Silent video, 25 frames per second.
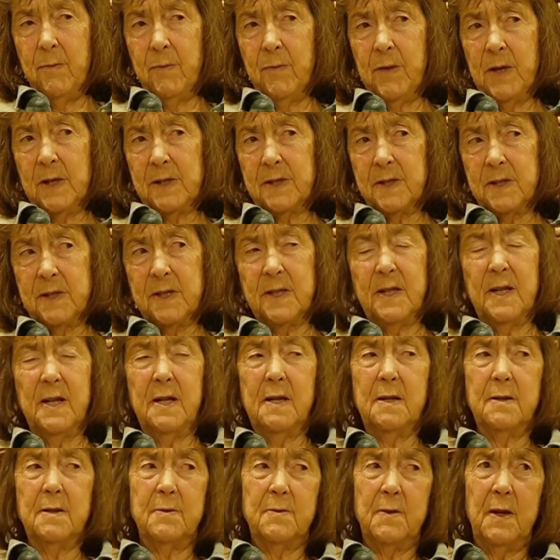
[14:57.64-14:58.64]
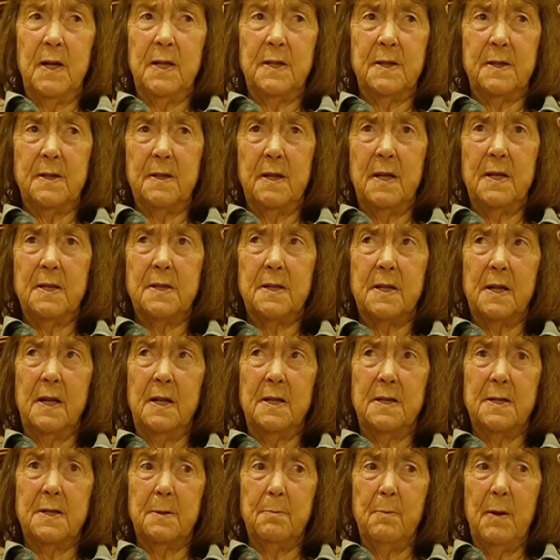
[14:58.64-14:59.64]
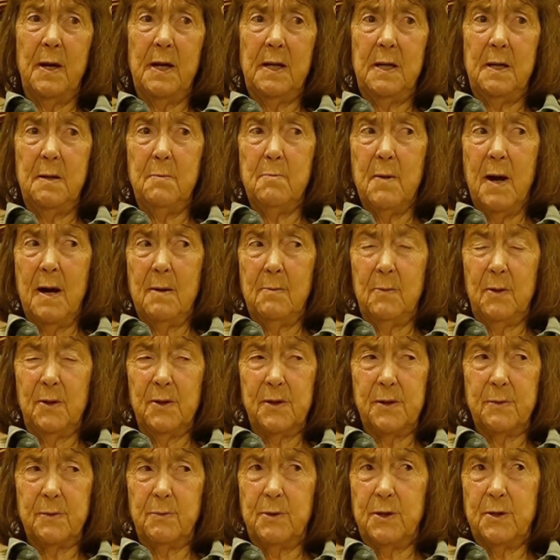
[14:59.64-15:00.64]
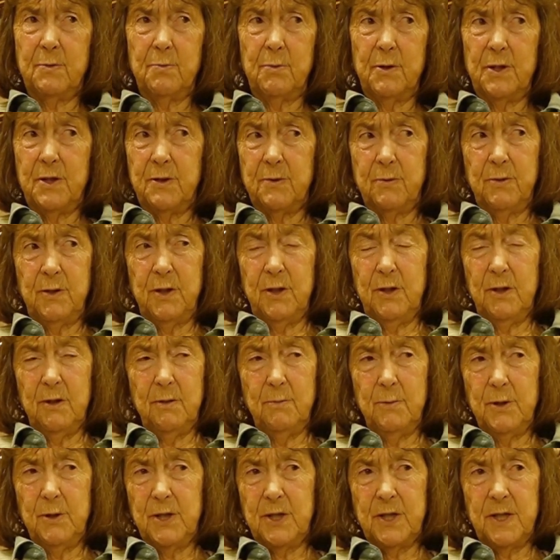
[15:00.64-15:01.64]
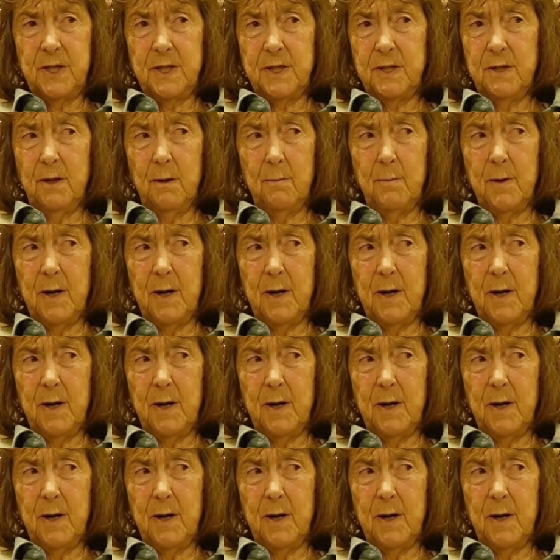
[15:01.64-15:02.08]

As I say, it's mainly manners, which is not